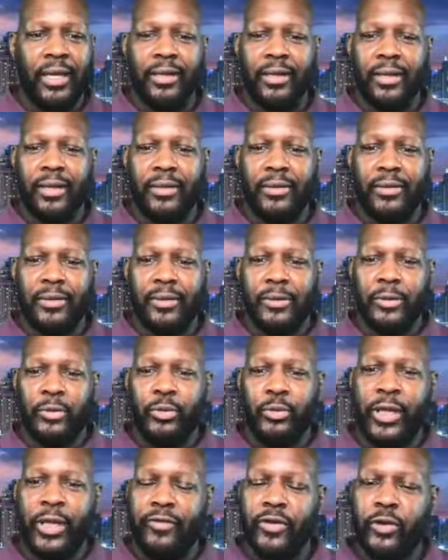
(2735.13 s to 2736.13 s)
And
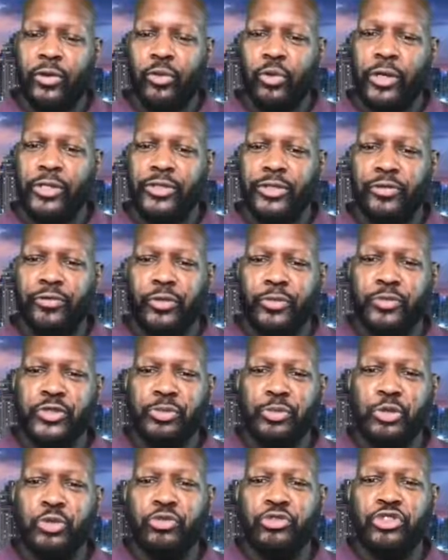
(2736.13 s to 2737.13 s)
we have a question from
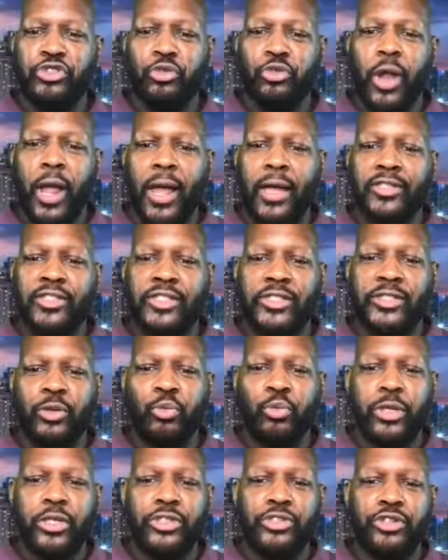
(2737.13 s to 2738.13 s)
Smooth Gerard. She
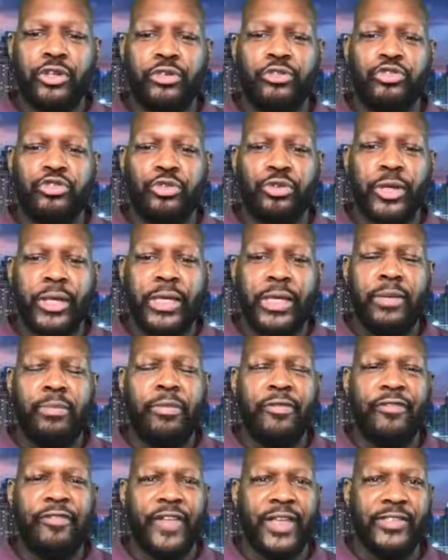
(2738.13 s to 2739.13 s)
said, what is your
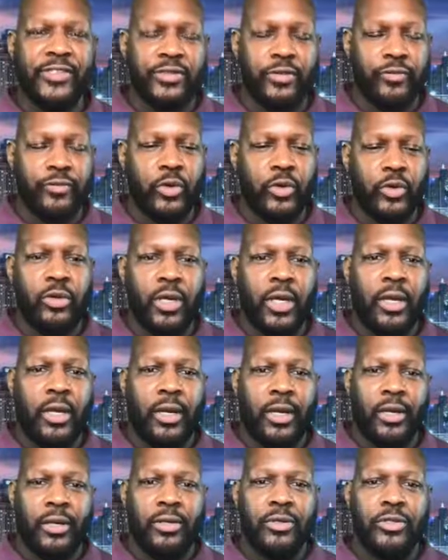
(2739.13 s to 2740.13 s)
dream festival
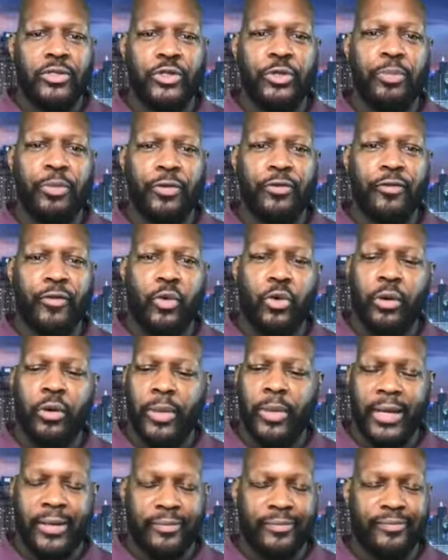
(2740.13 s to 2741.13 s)
to
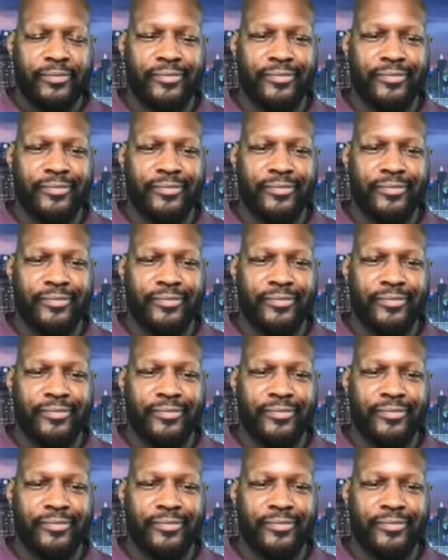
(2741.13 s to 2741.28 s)
perform at?